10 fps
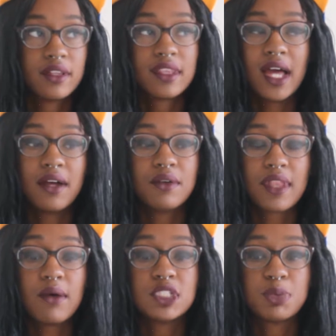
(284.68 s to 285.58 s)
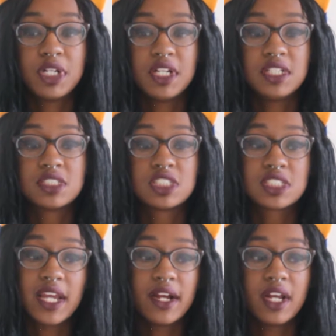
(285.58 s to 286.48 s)
that was pretty
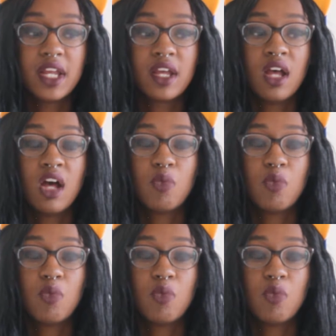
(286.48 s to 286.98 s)
scary.